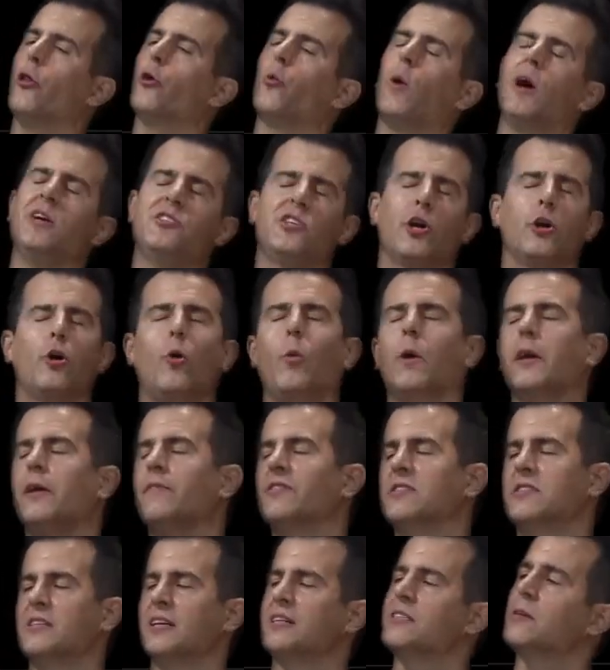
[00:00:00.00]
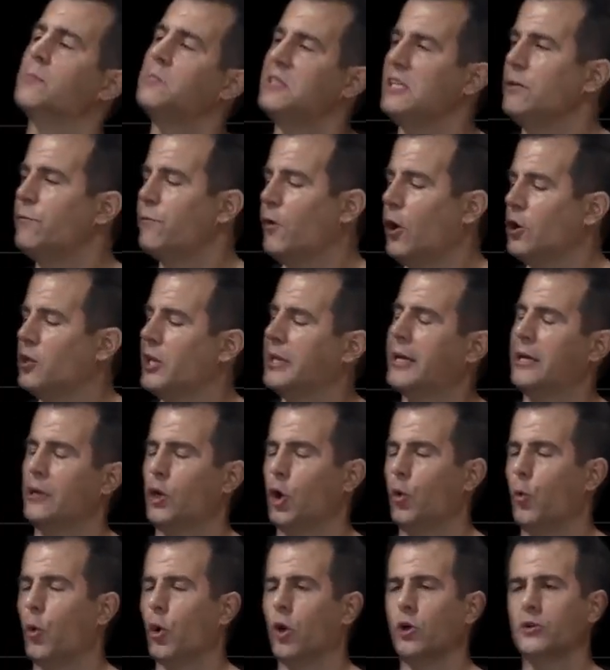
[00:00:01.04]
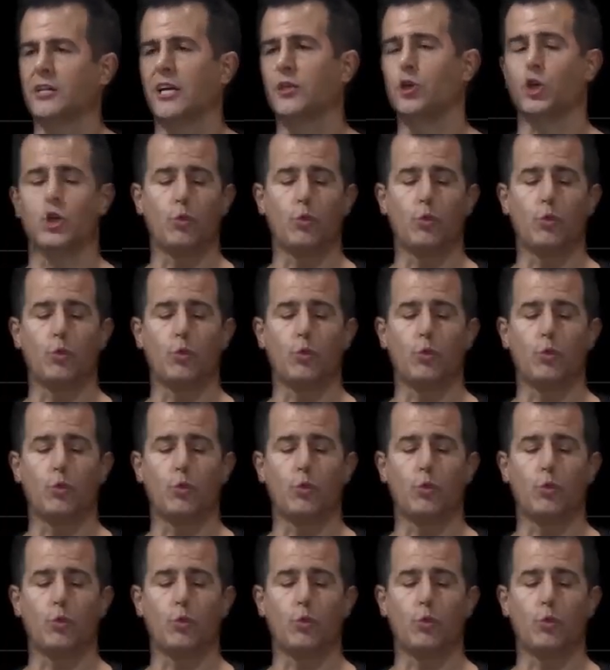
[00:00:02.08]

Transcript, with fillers: Otherwise, I don't want to even say some default like hello world.